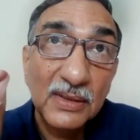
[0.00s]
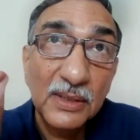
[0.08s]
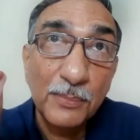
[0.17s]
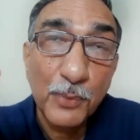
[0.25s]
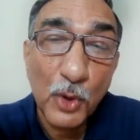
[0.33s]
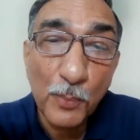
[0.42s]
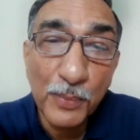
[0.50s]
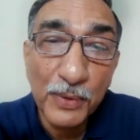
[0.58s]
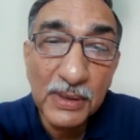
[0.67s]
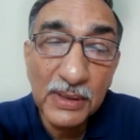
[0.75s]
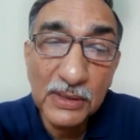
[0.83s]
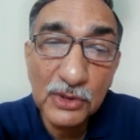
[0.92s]
the
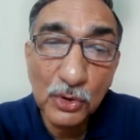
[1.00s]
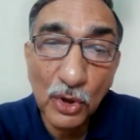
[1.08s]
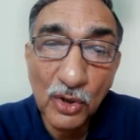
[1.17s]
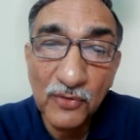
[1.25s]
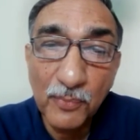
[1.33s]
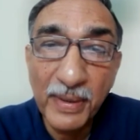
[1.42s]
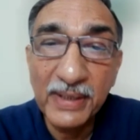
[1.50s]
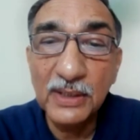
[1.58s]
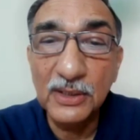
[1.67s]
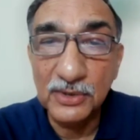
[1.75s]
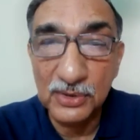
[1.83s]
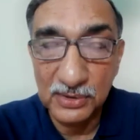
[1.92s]
properties of
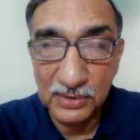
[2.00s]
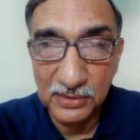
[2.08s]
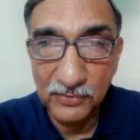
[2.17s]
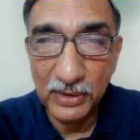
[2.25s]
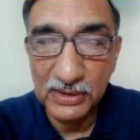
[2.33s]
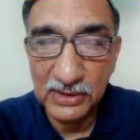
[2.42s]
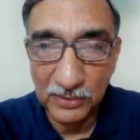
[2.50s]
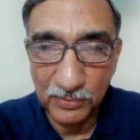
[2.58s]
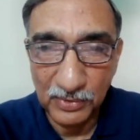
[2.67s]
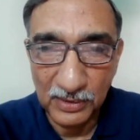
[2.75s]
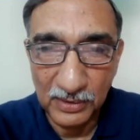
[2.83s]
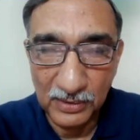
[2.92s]
metals, for
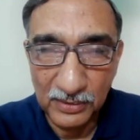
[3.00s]
example.